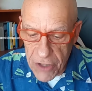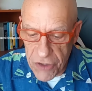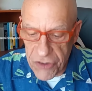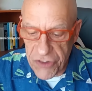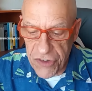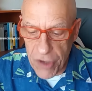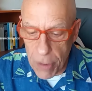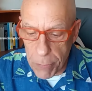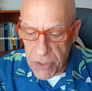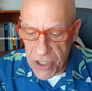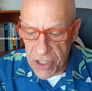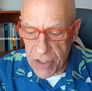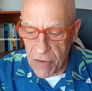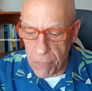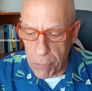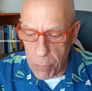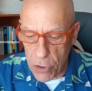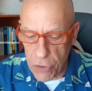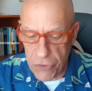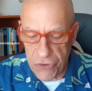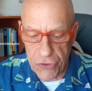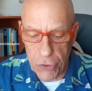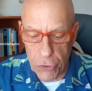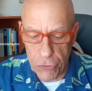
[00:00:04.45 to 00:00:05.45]
The subject of
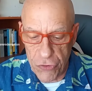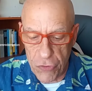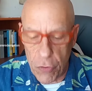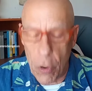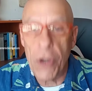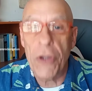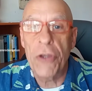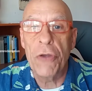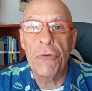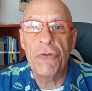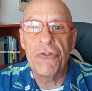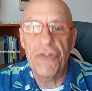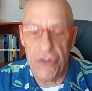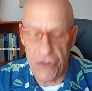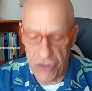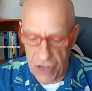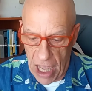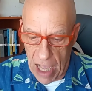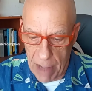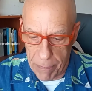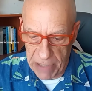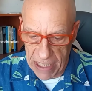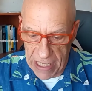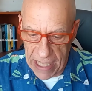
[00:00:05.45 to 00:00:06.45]
personal drug use is
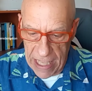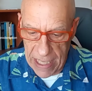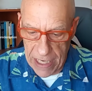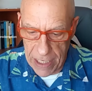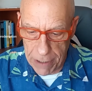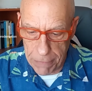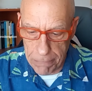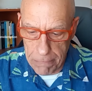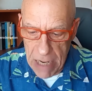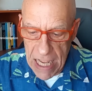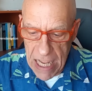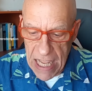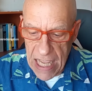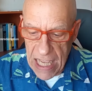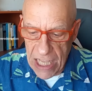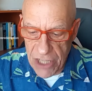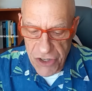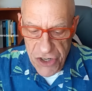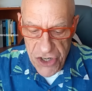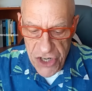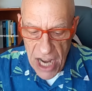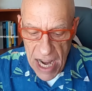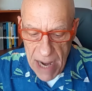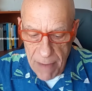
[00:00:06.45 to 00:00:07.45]
complicated.
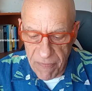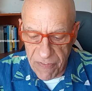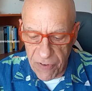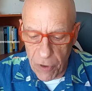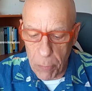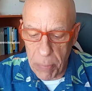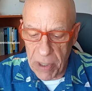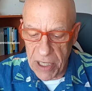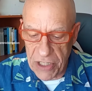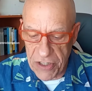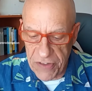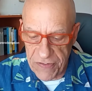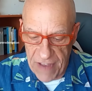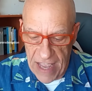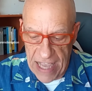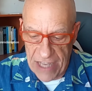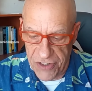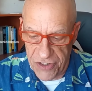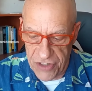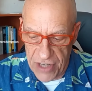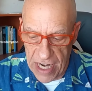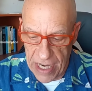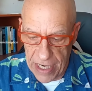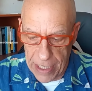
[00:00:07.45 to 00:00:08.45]
It's shameful, but it's
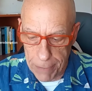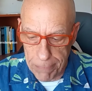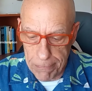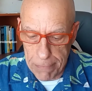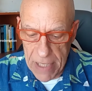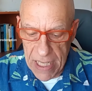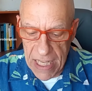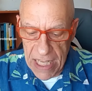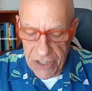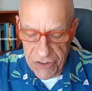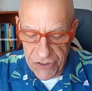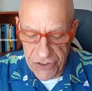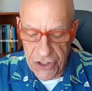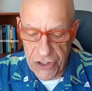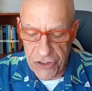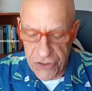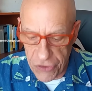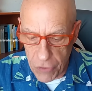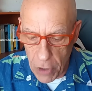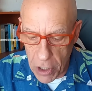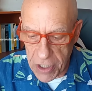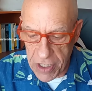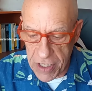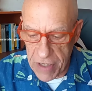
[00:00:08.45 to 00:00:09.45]
fascinating. It's
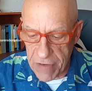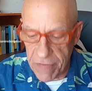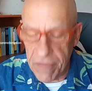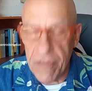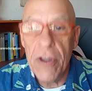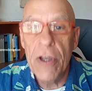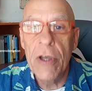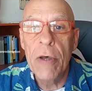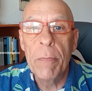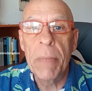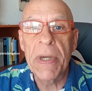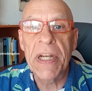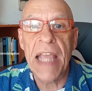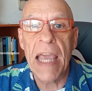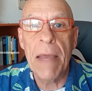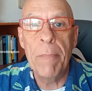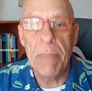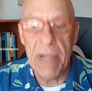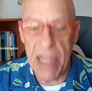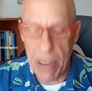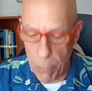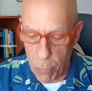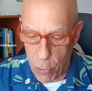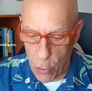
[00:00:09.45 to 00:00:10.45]
destructive, but
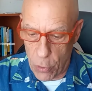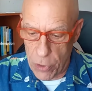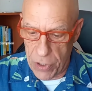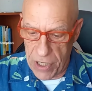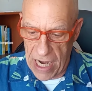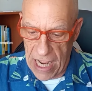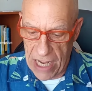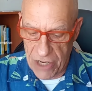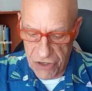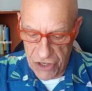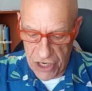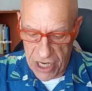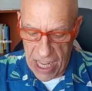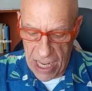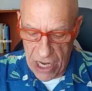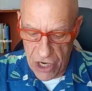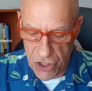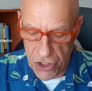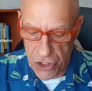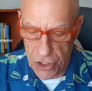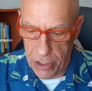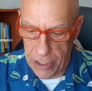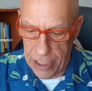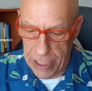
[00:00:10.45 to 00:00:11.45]
can be important
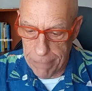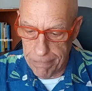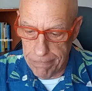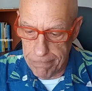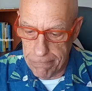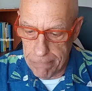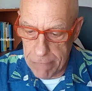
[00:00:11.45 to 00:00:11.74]
educationally.